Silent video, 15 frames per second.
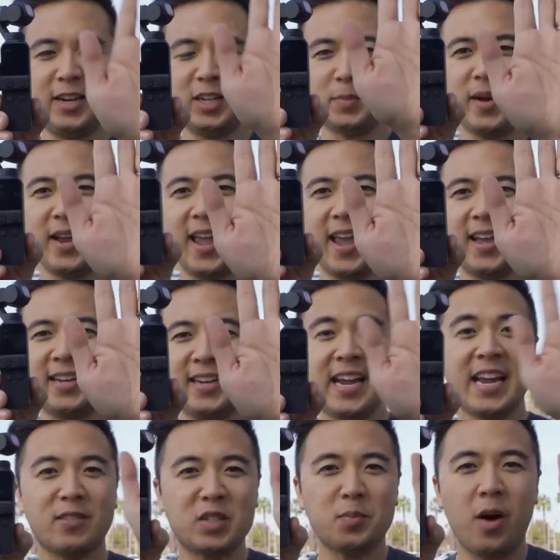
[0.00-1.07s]
here's my hand, and
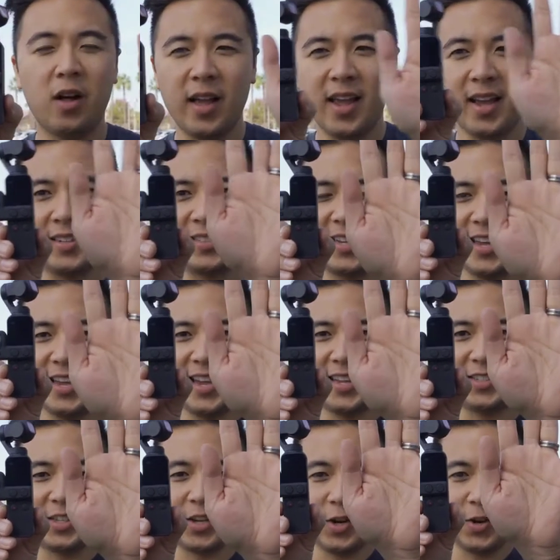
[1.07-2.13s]
I have small hands,
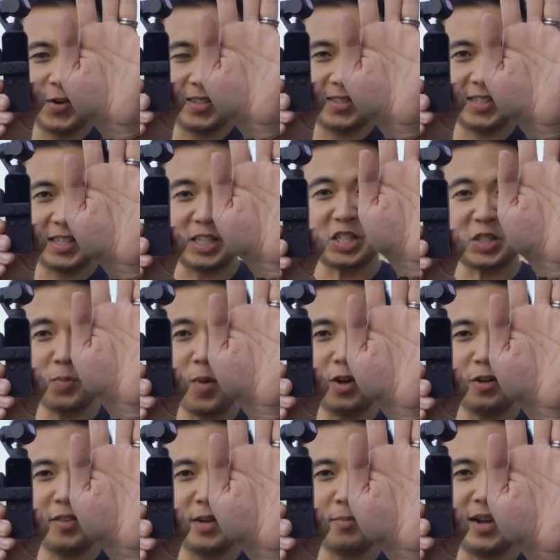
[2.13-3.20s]
and so it's
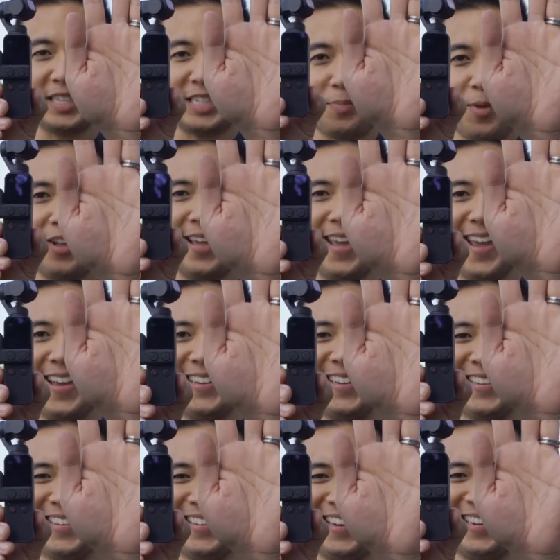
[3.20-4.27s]
smaller than my small hand.
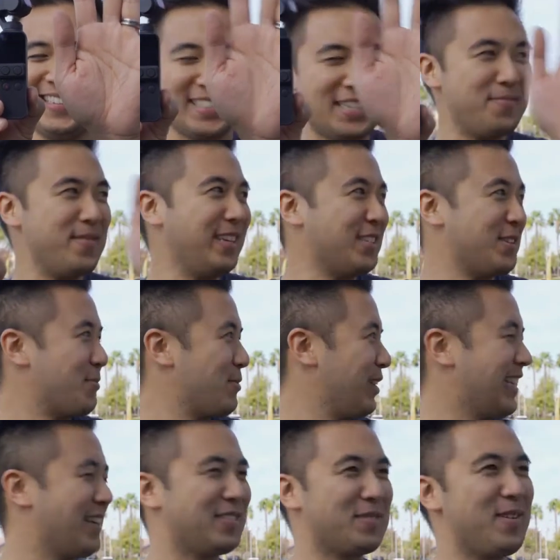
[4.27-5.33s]
I just admitted to the
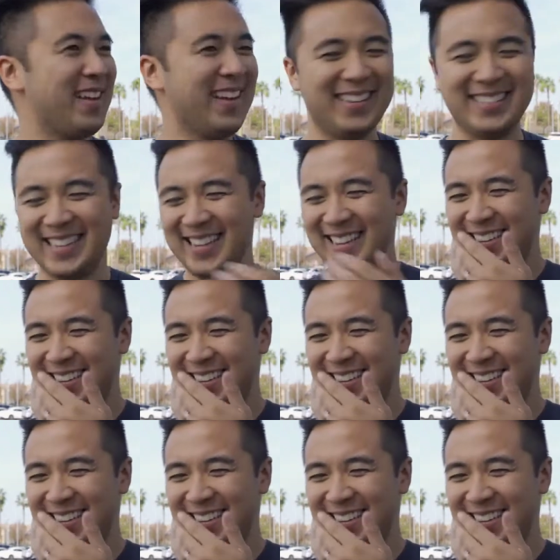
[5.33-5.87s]
world I have small hands.